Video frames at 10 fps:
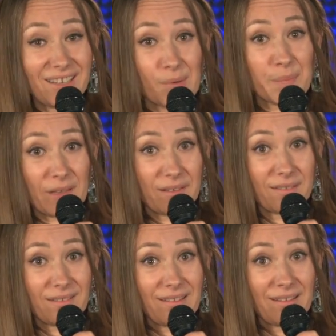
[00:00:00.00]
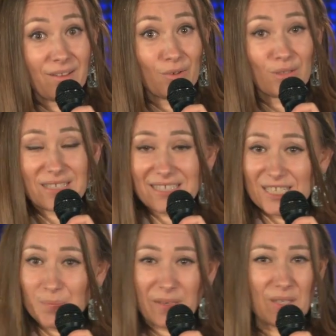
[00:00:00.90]
That's what is important for
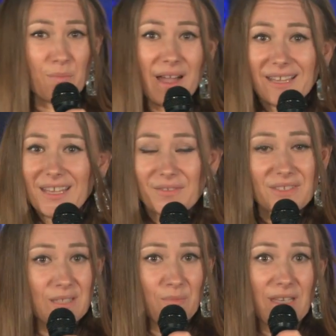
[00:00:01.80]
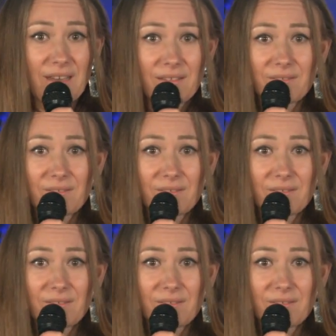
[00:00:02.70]
God. It will be important